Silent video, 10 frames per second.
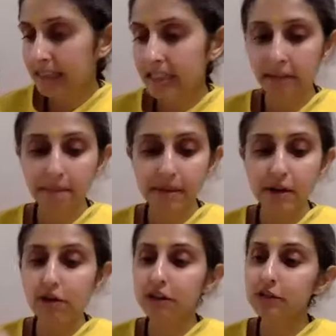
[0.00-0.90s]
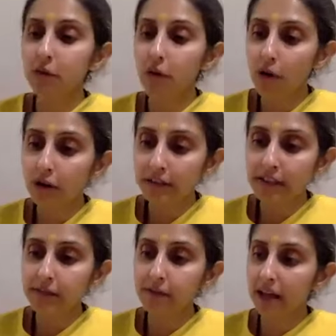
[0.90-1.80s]
It can appear as all
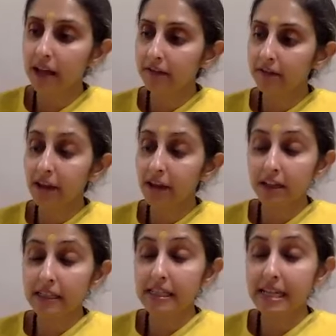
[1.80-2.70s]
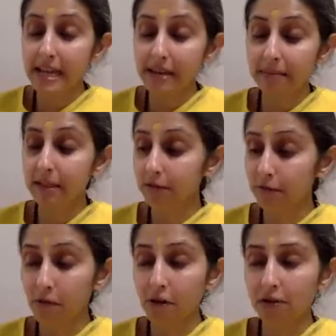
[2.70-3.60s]
these various names and
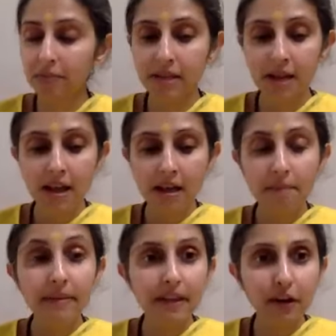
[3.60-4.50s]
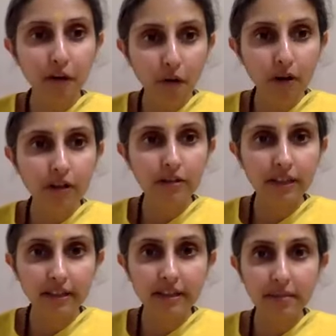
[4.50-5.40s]
forms, but they're all
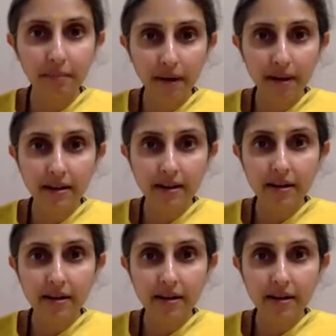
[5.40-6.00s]
nothing but